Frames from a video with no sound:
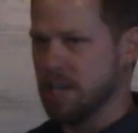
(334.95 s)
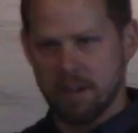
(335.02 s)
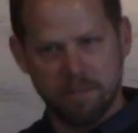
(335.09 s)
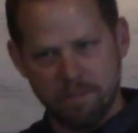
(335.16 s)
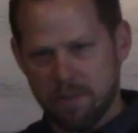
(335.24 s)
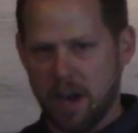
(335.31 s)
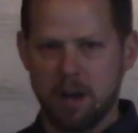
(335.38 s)
They had
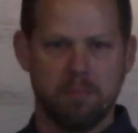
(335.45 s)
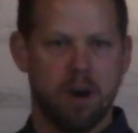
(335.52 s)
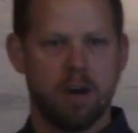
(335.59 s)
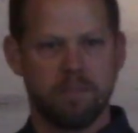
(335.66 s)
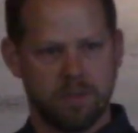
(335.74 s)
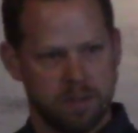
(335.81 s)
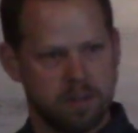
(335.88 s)
to fight them
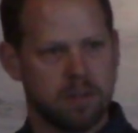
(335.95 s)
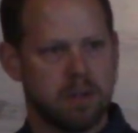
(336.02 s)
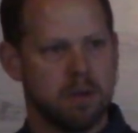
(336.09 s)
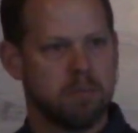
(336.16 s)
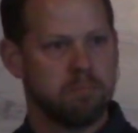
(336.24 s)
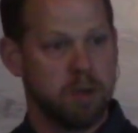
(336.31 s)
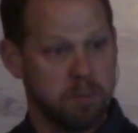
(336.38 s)
off, and
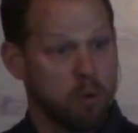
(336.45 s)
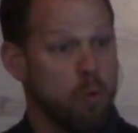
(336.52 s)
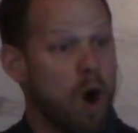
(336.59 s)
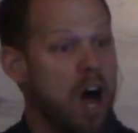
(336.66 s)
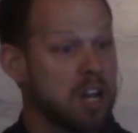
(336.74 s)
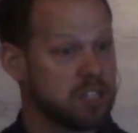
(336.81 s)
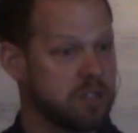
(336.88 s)
people
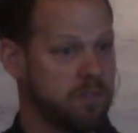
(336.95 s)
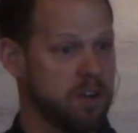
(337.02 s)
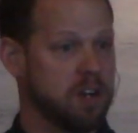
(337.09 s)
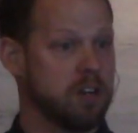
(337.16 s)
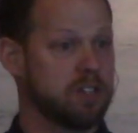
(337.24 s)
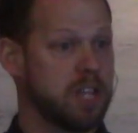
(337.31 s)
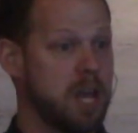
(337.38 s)
watched for
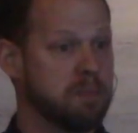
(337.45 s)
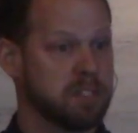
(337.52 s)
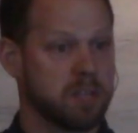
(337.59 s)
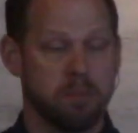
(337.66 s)
entertainment.